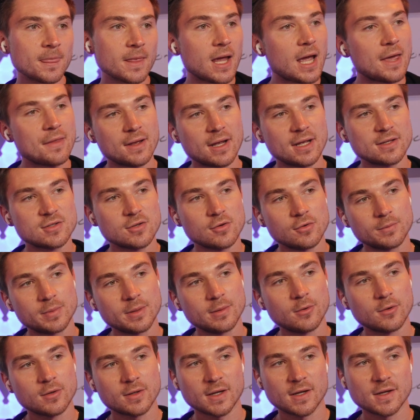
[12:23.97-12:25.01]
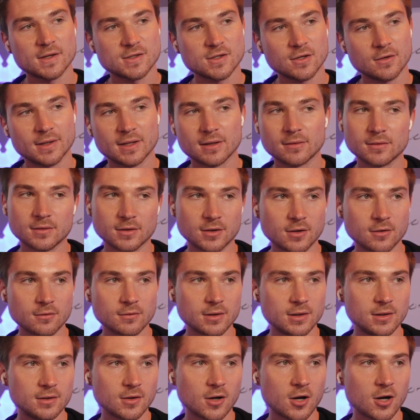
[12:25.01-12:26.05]
And I told people, okay, so then,
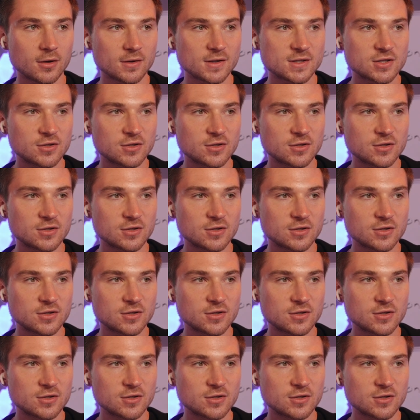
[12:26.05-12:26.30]
in August